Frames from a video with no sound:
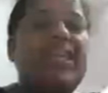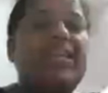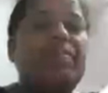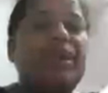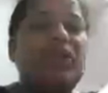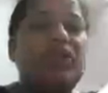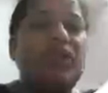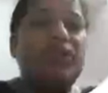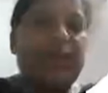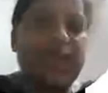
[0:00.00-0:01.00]
a piece
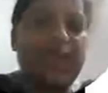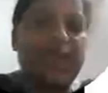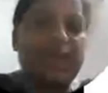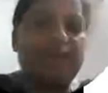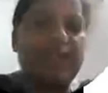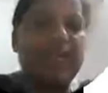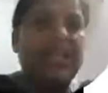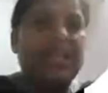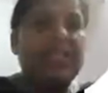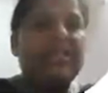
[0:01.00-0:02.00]
of cake.
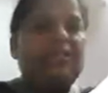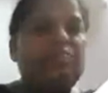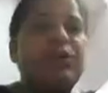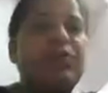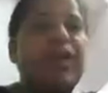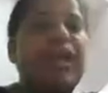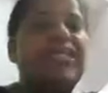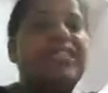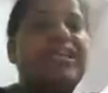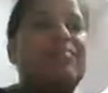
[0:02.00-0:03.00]
In this simplified
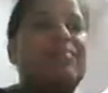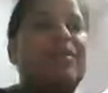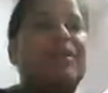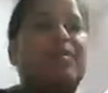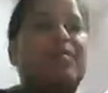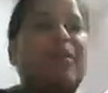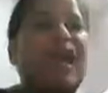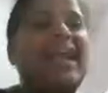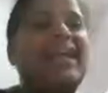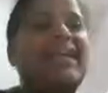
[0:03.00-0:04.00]
example, the
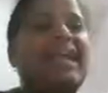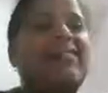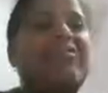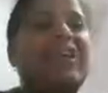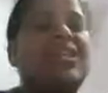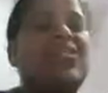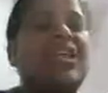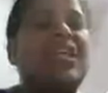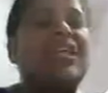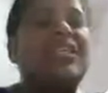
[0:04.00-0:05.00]
planning graph
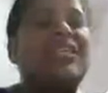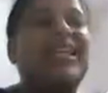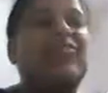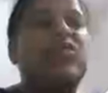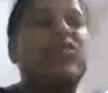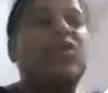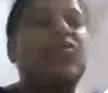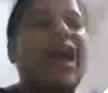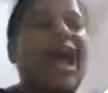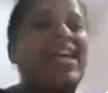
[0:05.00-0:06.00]
illustrates the sequence of
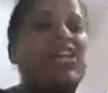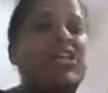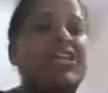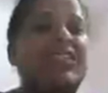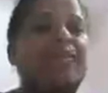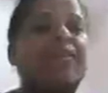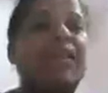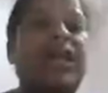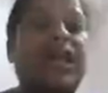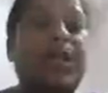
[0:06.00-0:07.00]
actions
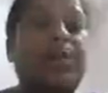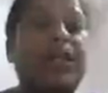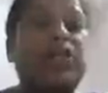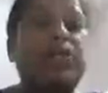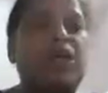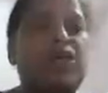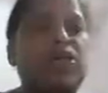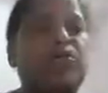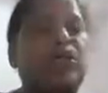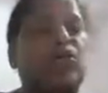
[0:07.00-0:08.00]
required to
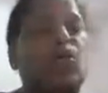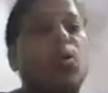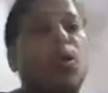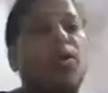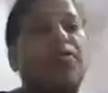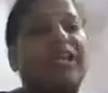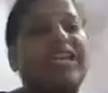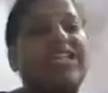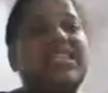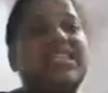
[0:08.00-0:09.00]
achieve the goal of
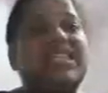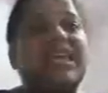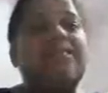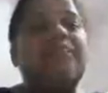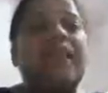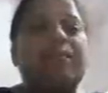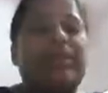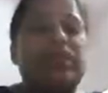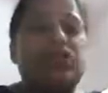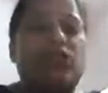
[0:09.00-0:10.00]
eating a
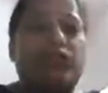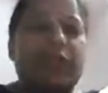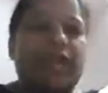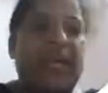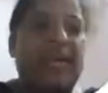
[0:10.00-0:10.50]
piece of cake.